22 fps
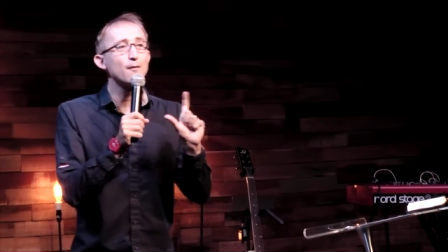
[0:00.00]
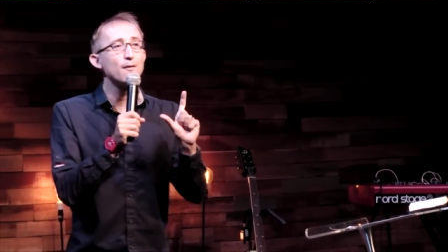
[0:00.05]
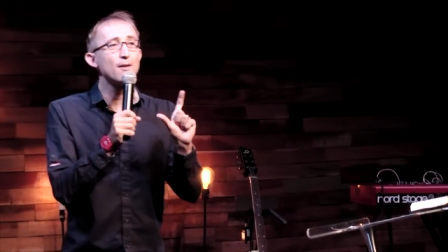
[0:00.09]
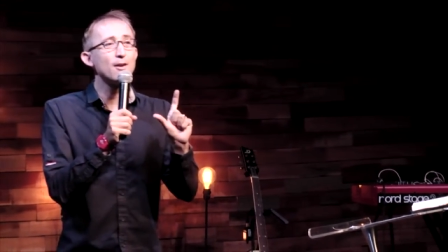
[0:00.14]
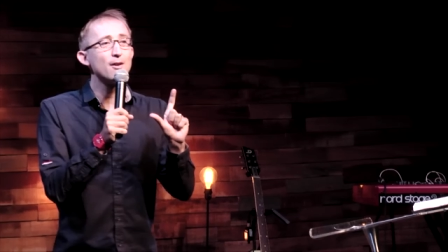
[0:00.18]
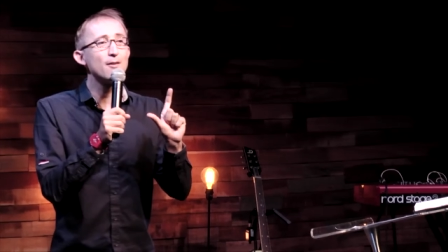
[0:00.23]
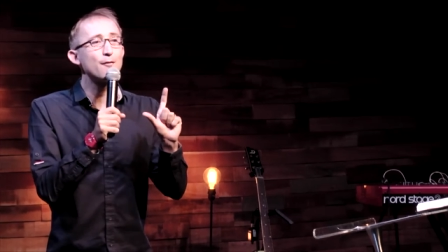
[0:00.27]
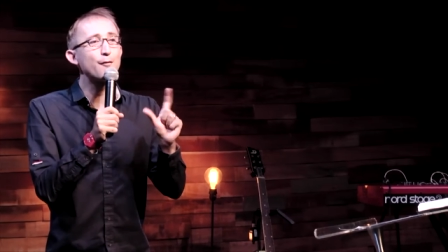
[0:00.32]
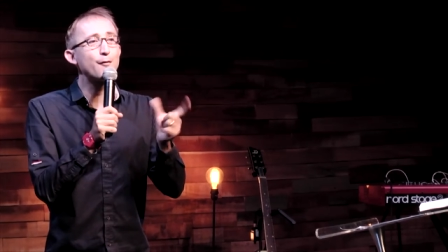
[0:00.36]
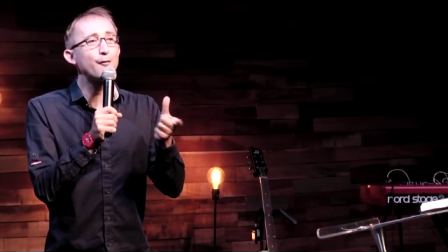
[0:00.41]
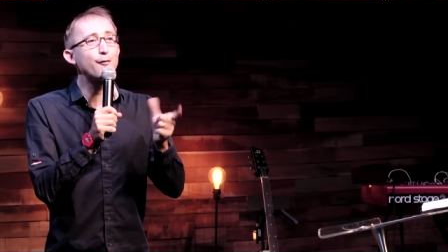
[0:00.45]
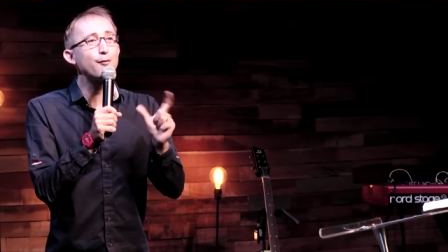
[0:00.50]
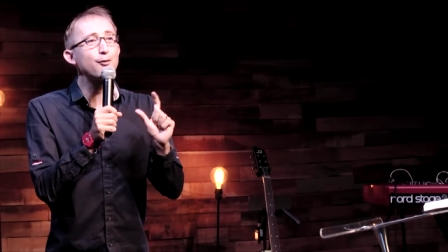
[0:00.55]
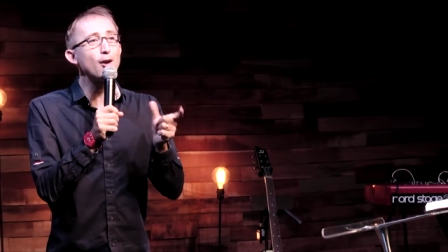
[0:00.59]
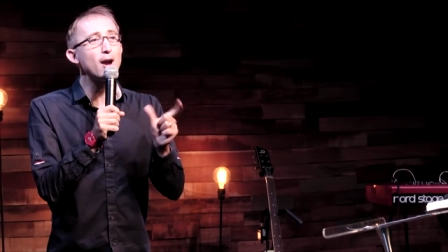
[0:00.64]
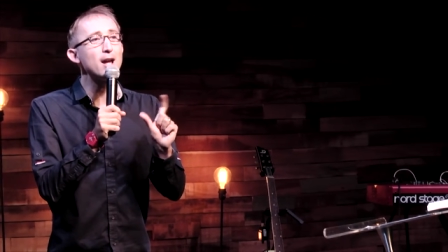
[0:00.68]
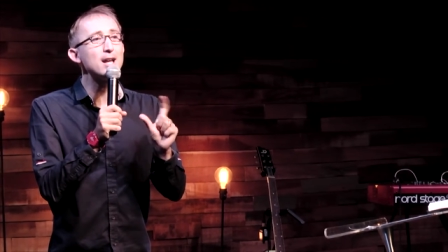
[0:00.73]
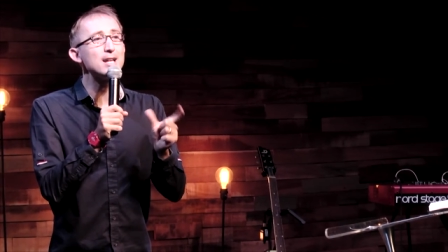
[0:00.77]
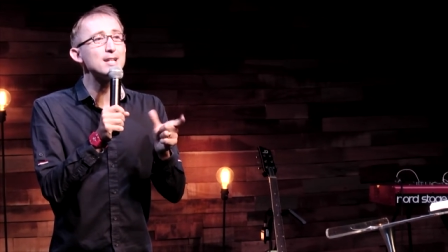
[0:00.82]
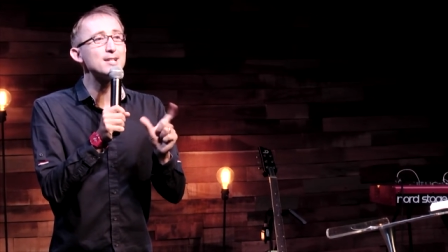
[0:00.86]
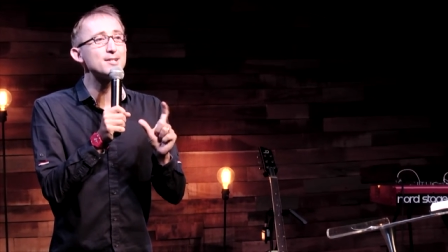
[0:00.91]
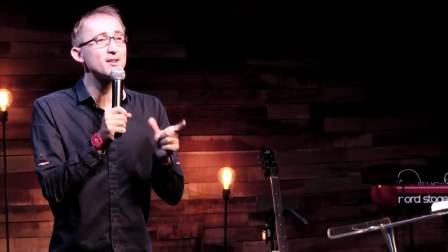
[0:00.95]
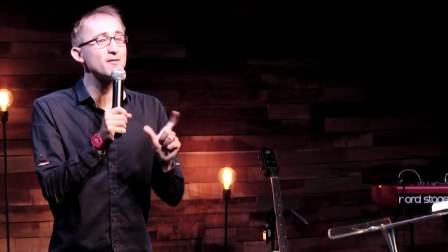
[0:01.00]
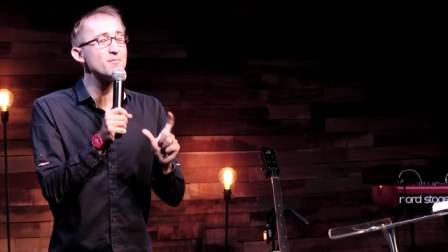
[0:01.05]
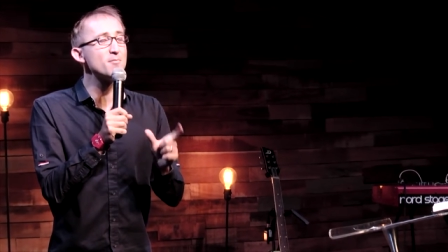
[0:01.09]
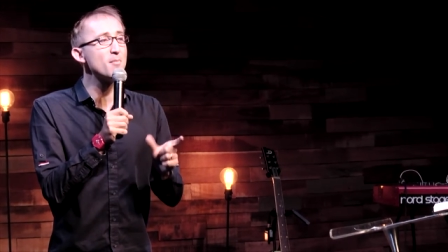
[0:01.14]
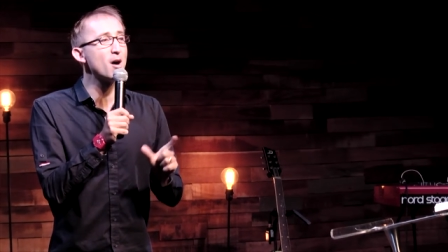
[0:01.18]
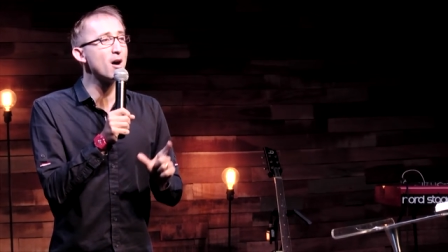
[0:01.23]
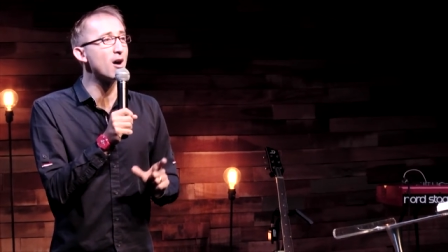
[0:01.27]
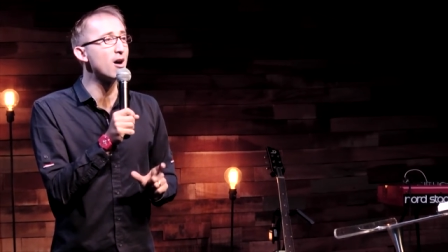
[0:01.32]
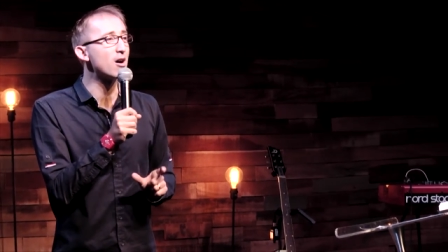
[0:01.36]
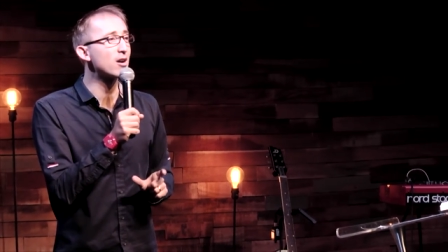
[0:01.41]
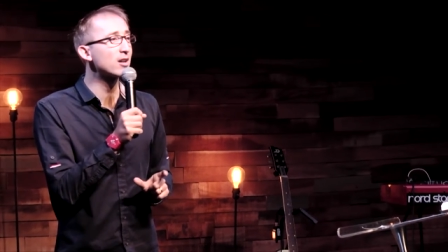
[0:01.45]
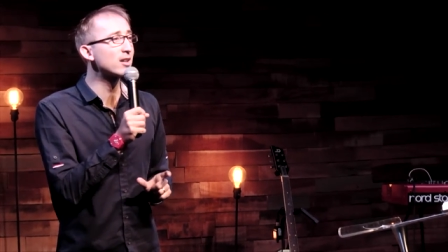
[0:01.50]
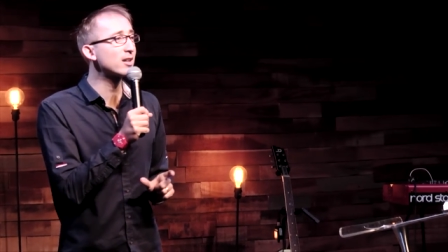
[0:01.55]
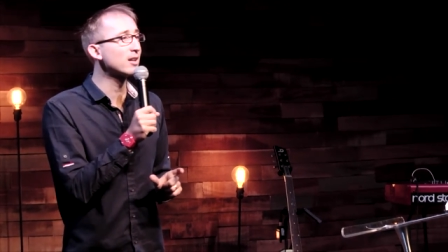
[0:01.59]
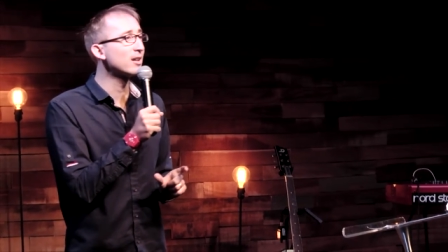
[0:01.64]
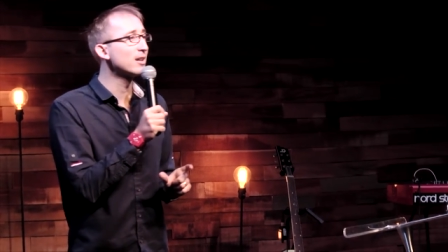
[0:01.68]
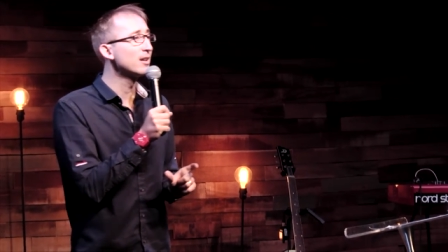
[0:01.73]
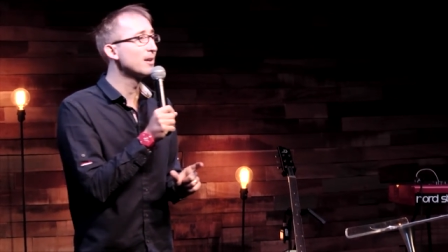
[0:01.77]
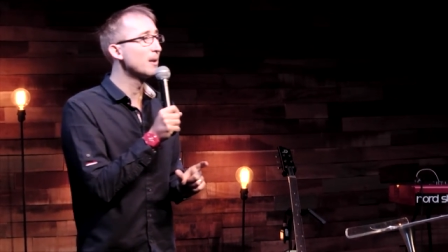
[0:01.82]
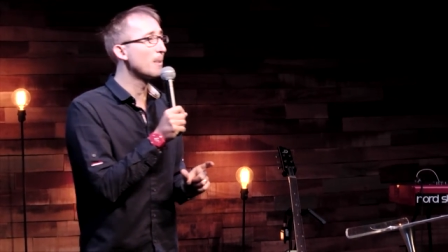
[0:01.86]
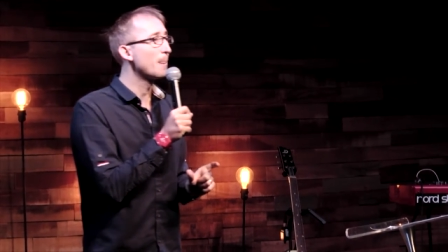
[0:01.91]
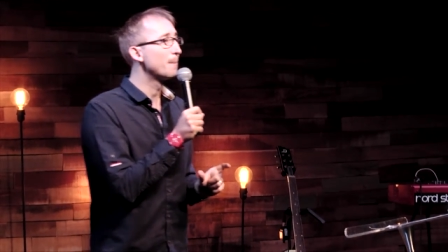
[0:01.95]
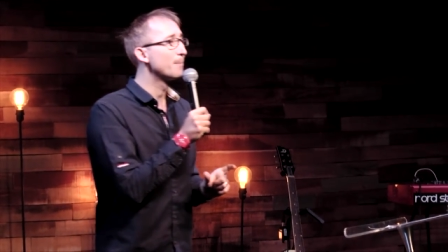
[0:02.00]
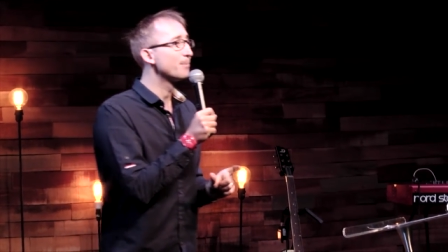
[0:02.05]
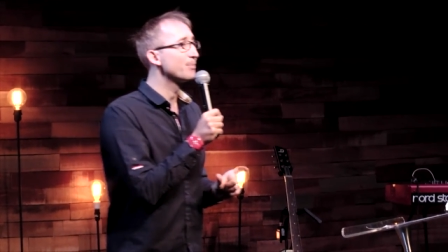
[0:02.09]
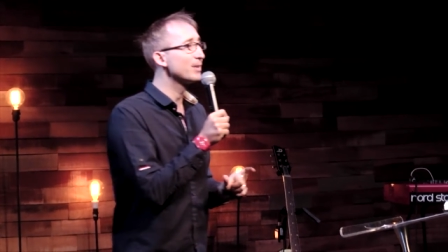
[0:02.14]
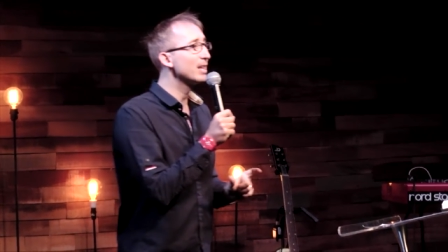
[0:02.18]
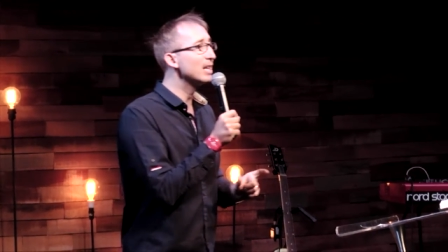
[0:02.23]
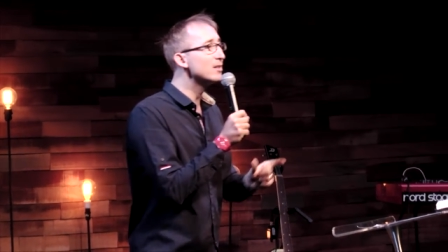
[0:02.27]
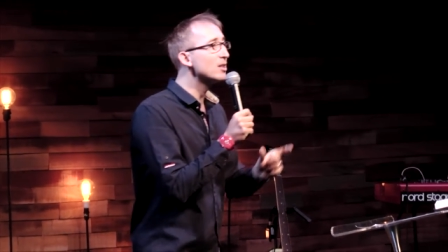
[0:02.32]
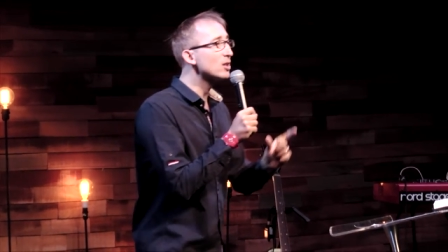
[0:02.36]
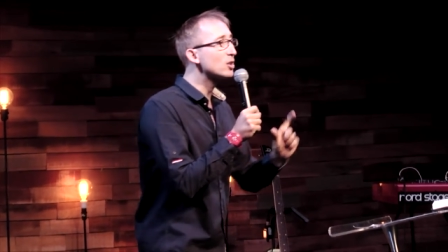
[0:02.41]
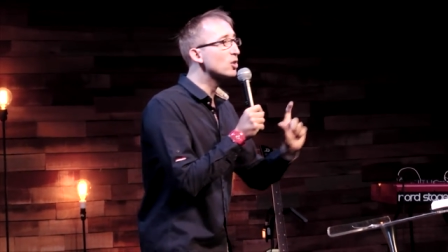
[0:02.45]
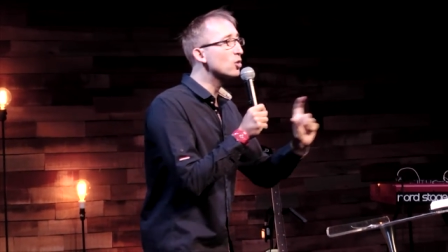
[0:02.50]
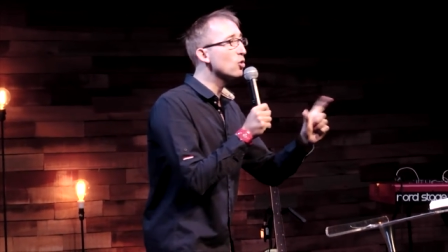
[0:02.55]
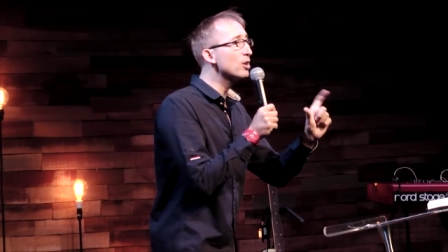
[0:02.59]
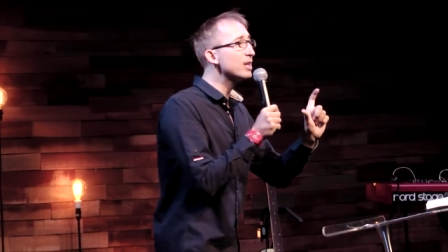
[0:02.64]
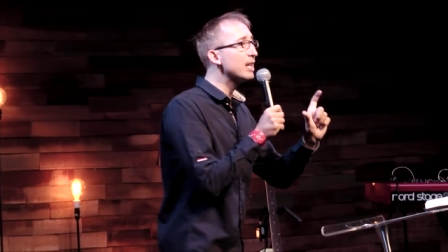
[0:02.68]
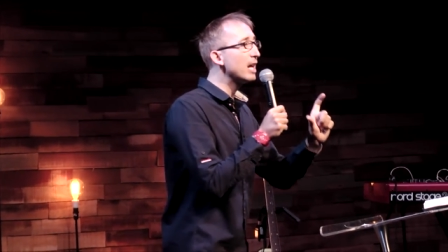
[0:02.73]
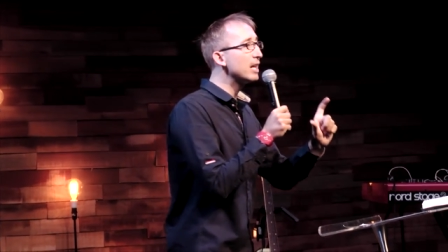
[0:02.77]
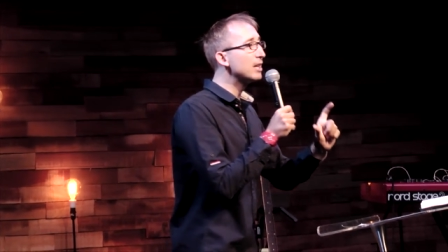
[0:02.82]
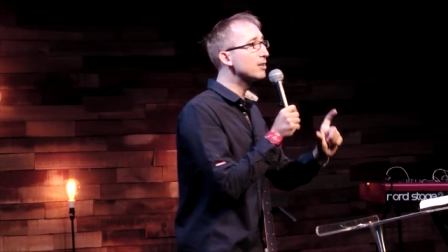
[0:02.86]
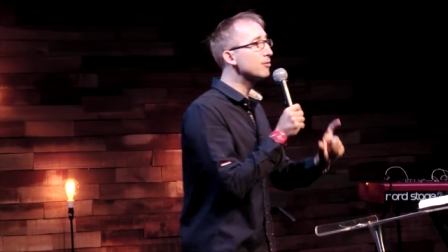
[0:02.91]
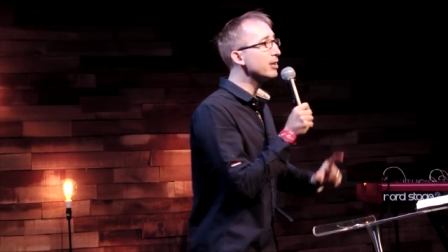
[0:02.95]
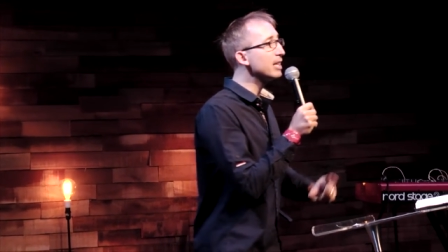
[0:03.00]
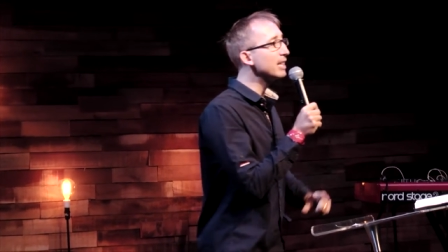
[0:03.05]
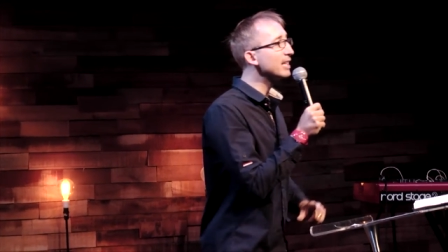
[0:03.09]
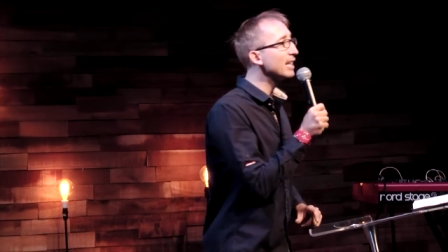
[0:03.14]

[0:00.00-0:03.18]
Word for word: phrase of Mark. In the Koine Greek,